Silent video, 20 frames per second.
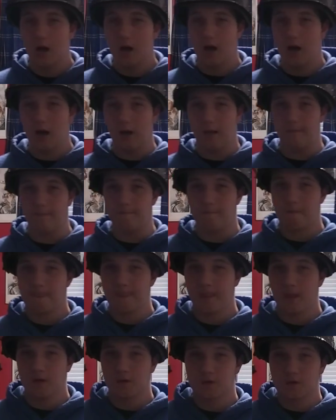
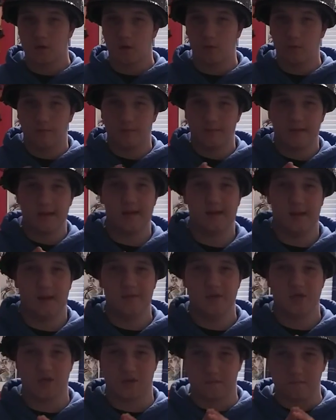So let
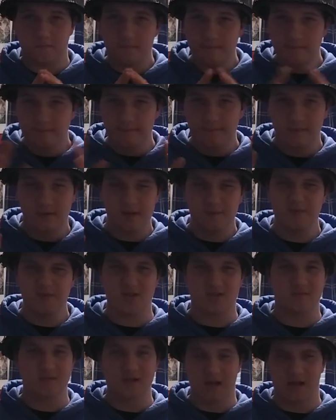me just
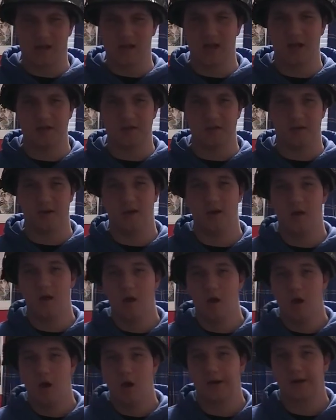cut to it.
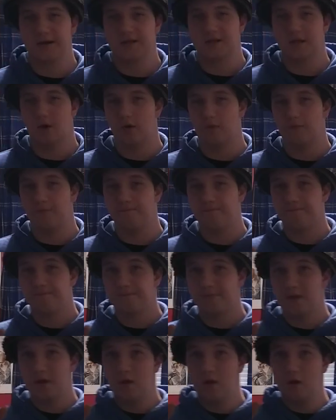Okay, so
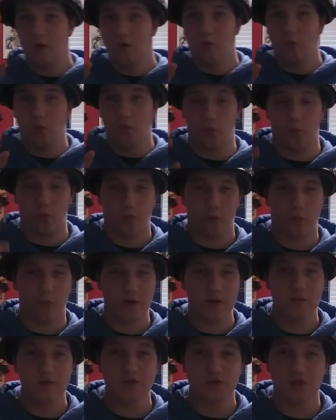what
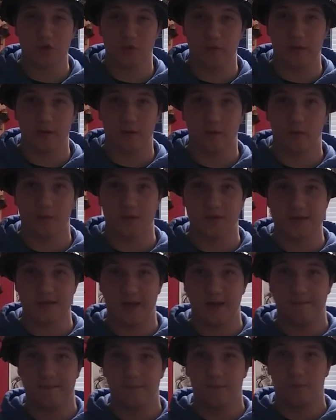he was doing was
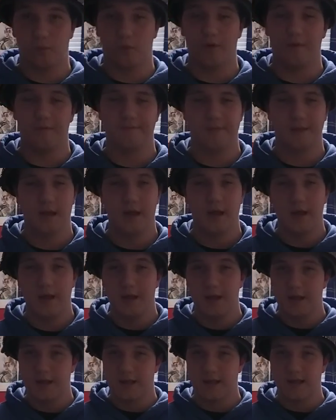that, well,
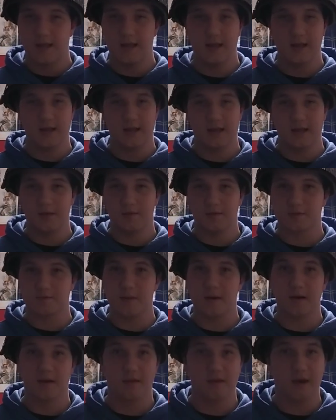he was
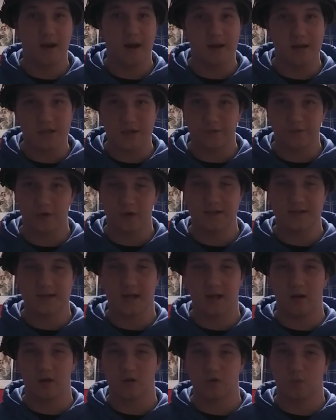spending the night at his friend's
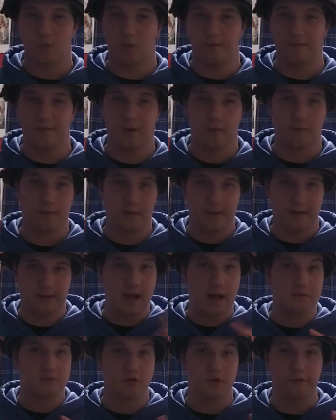house while they were playing
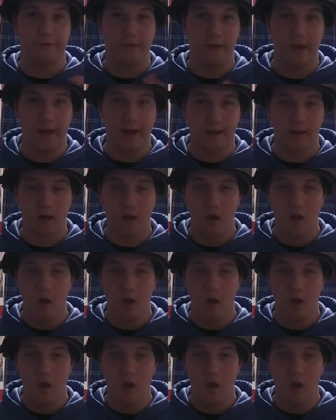capture the flag.